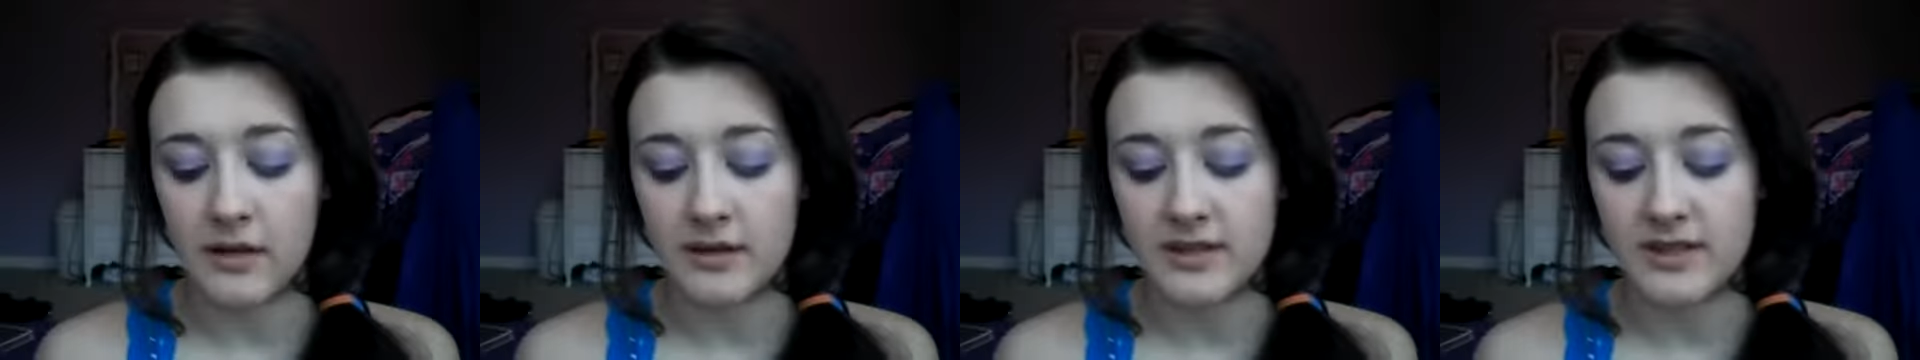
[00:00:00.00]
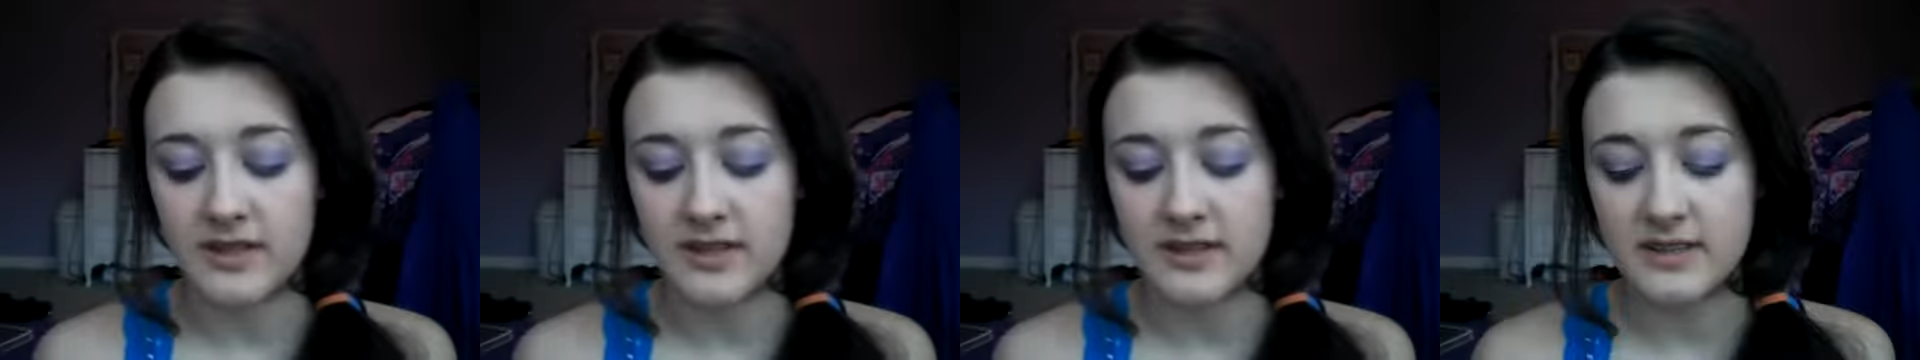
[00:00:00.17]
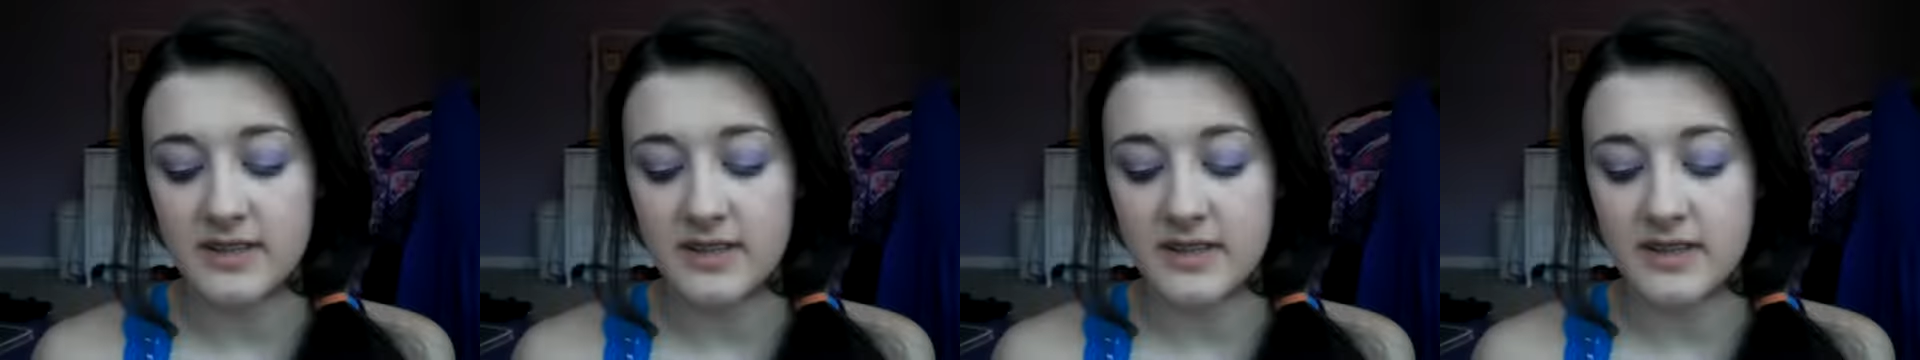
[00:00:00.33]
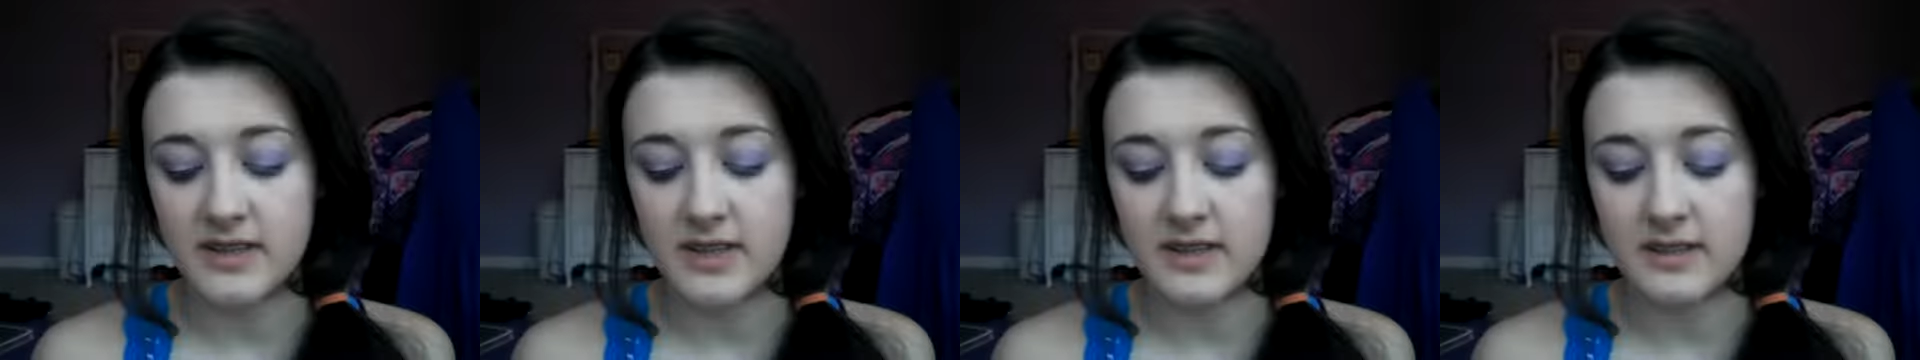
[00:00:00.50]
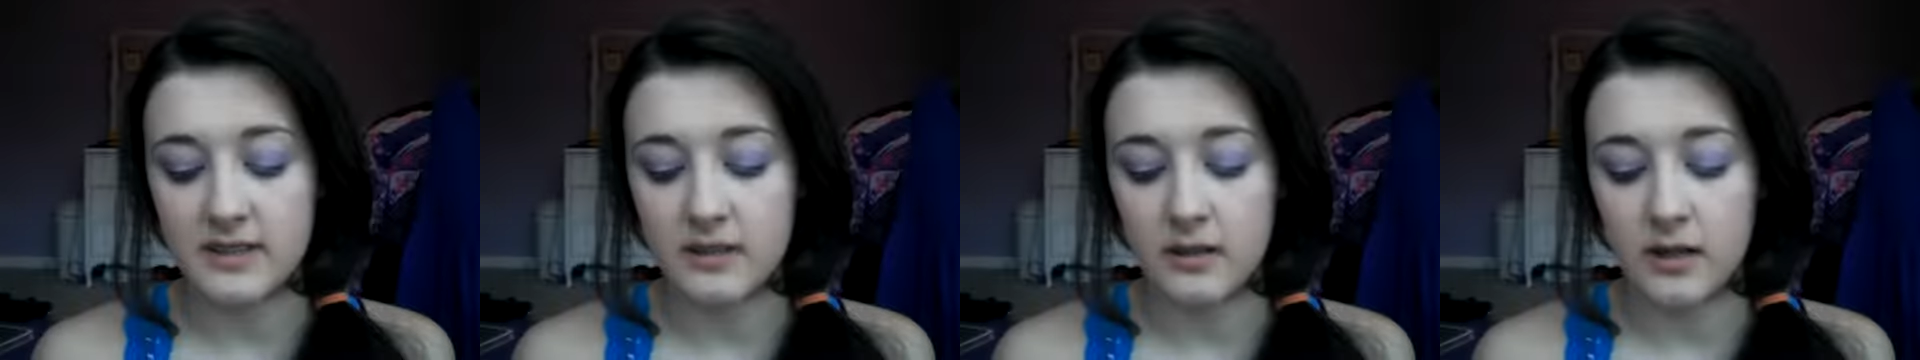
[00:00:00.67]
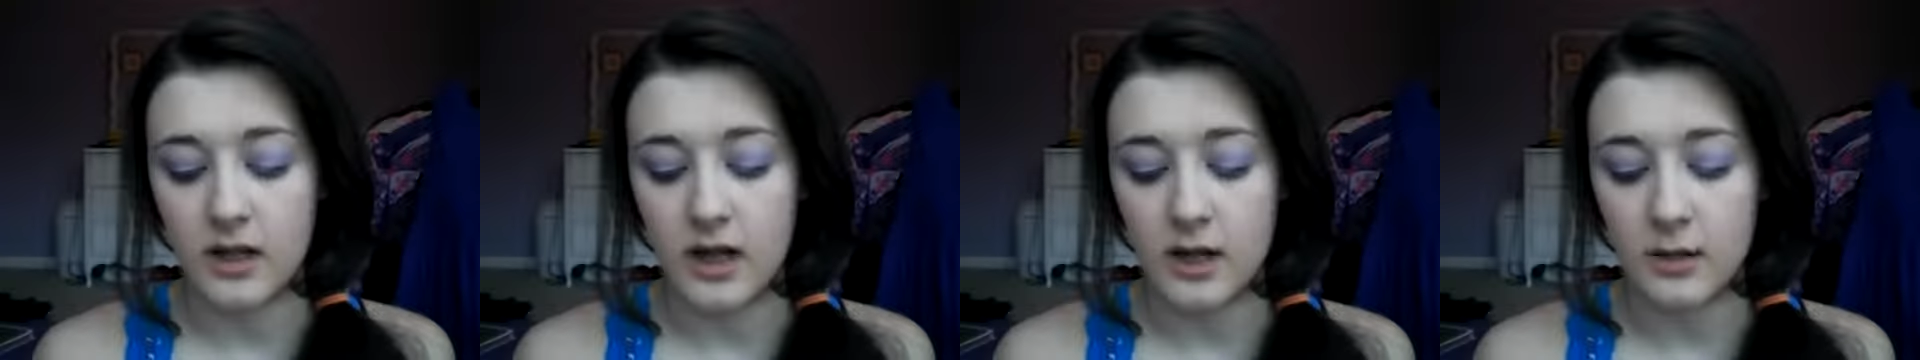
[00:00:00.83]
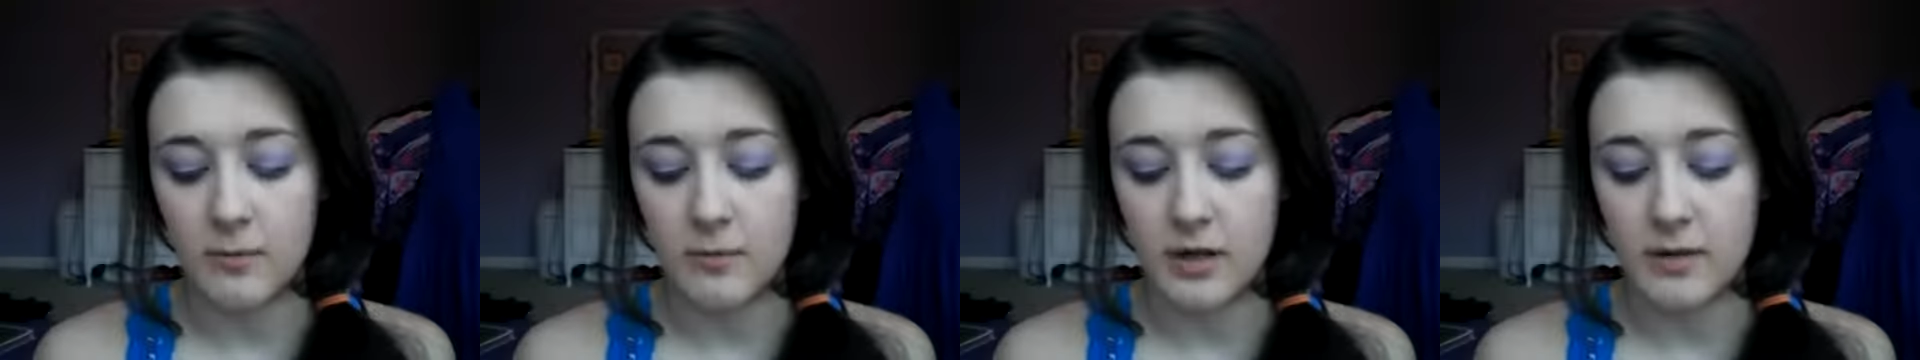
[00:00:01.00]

this because this has a lot of